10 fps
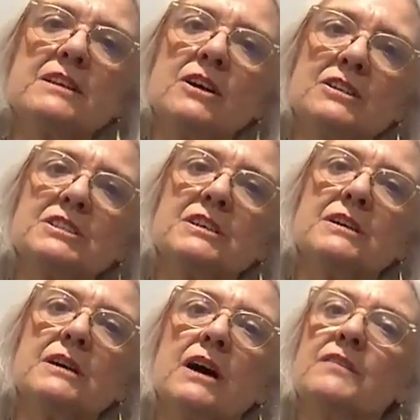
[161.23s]
a lot
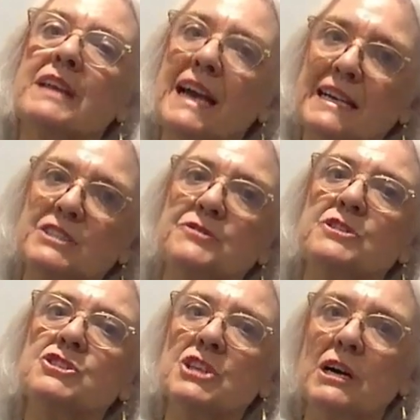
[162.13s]
on the age of
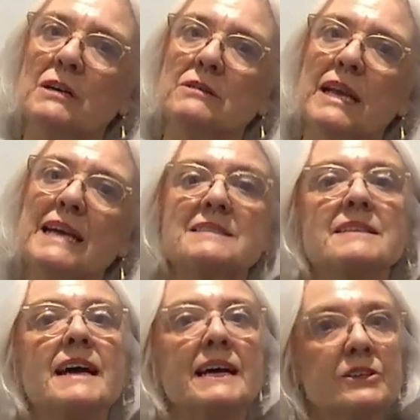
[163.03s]
the child as
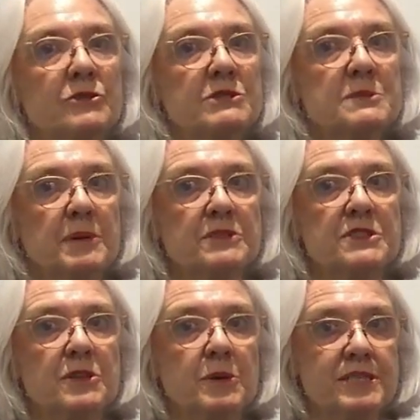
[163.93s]
to how you respond to
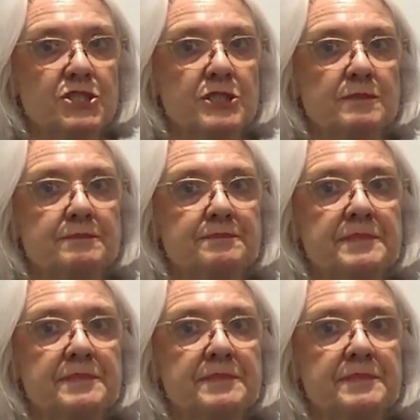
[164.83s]
the question.